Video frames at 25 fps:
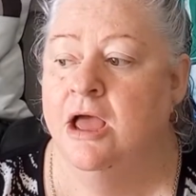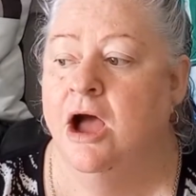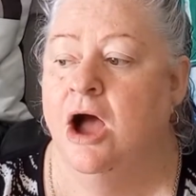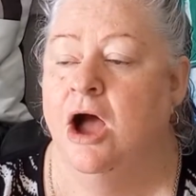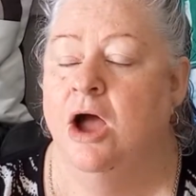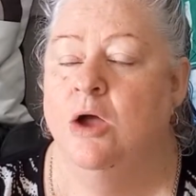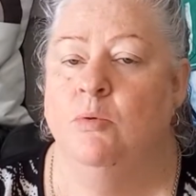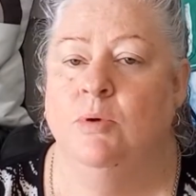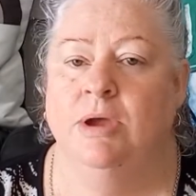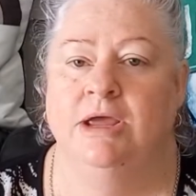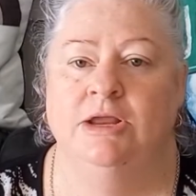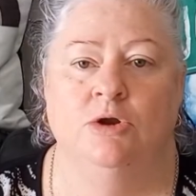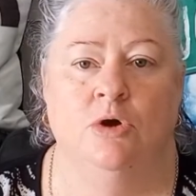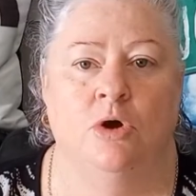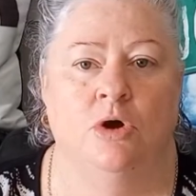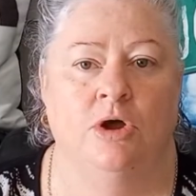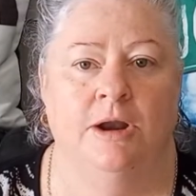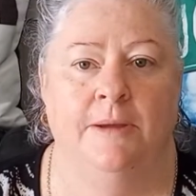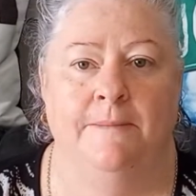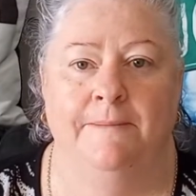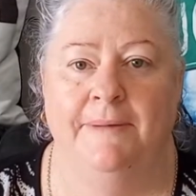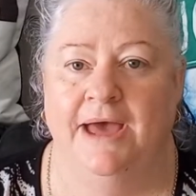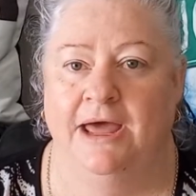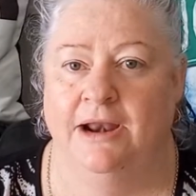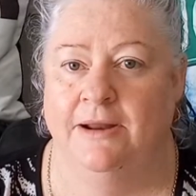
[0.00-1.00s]
I went on
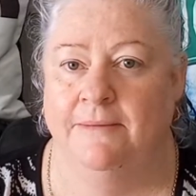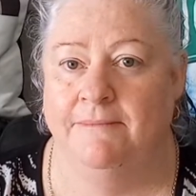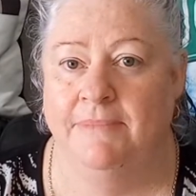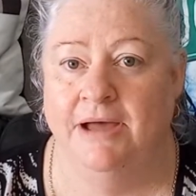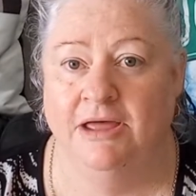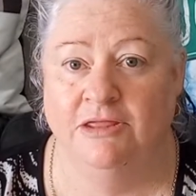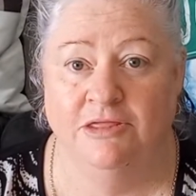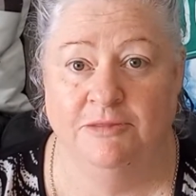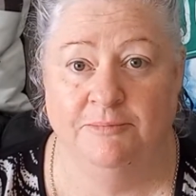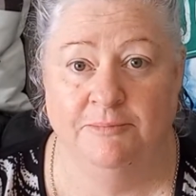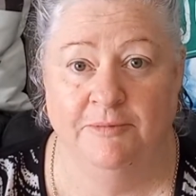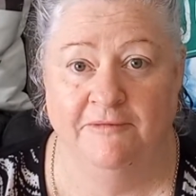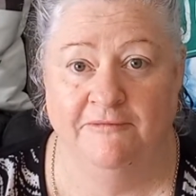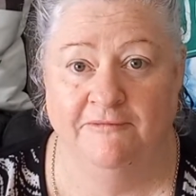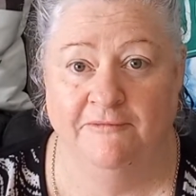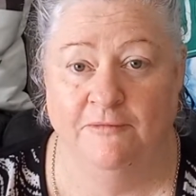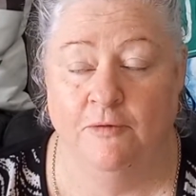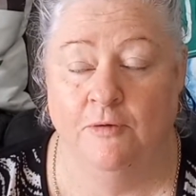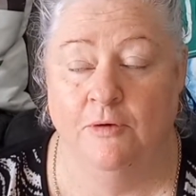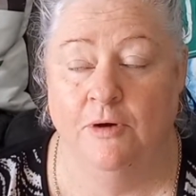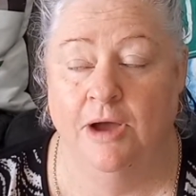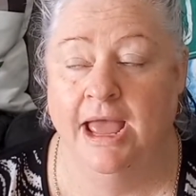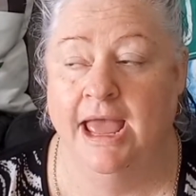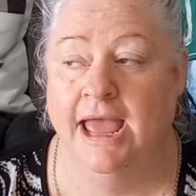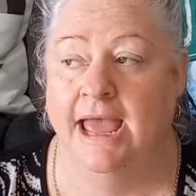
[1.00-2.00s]
about a month
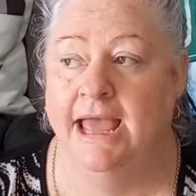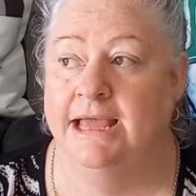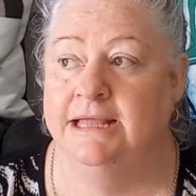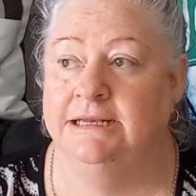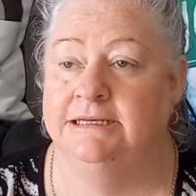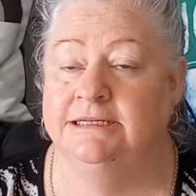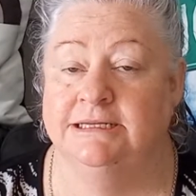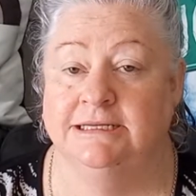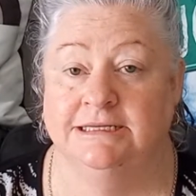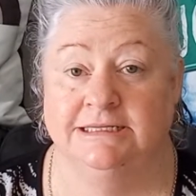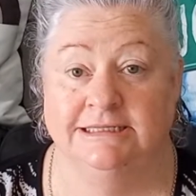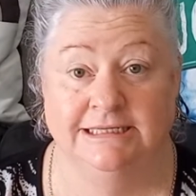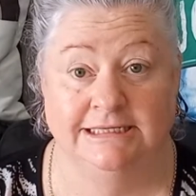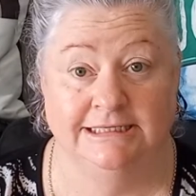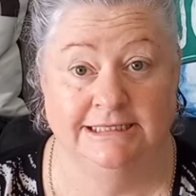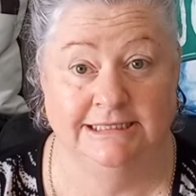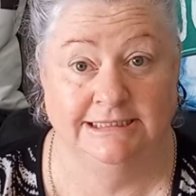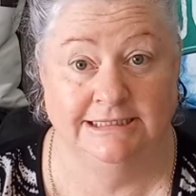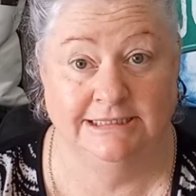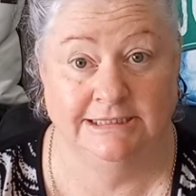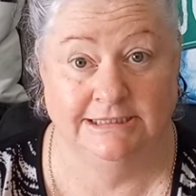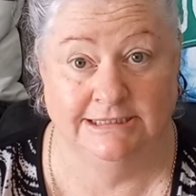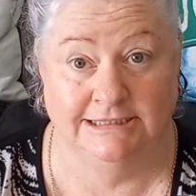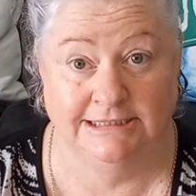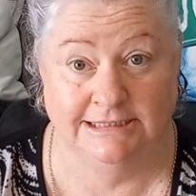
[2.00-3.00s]
beforehand, because this
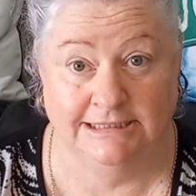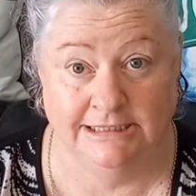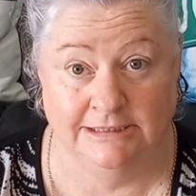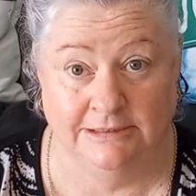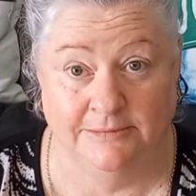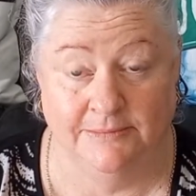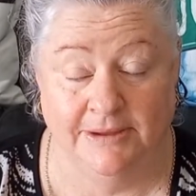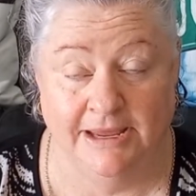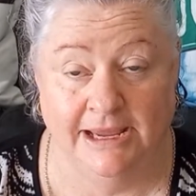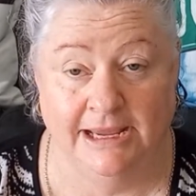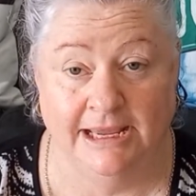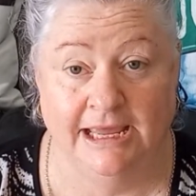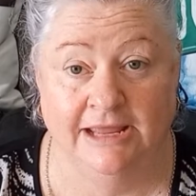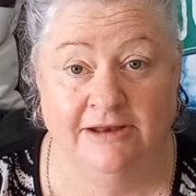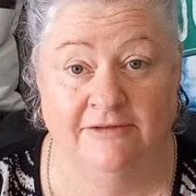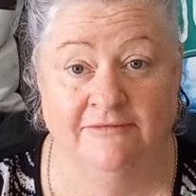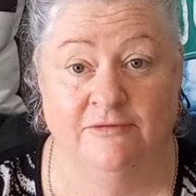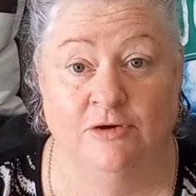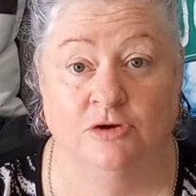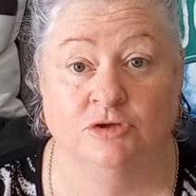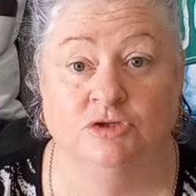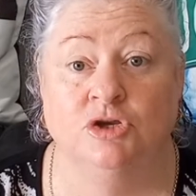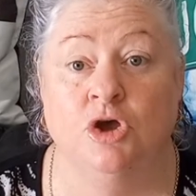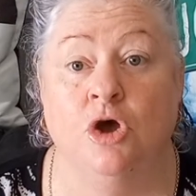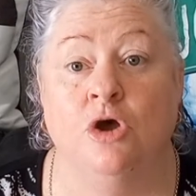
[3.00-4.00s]
is still the back end of
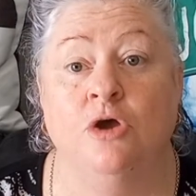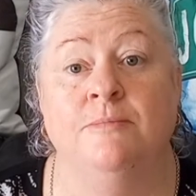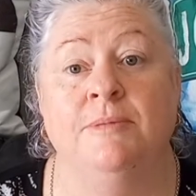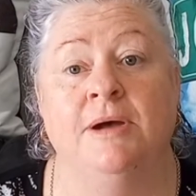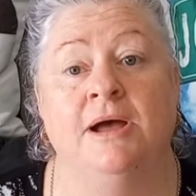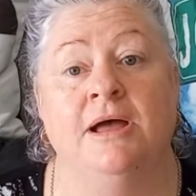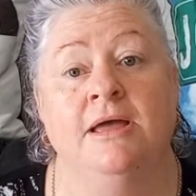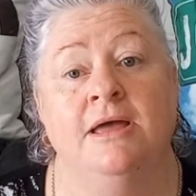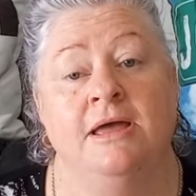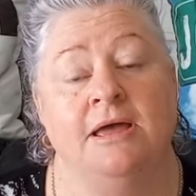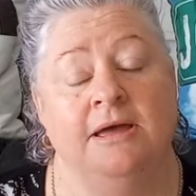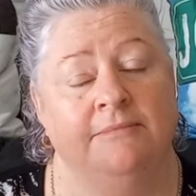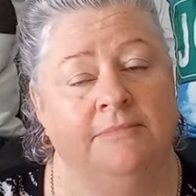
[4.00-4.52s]
October.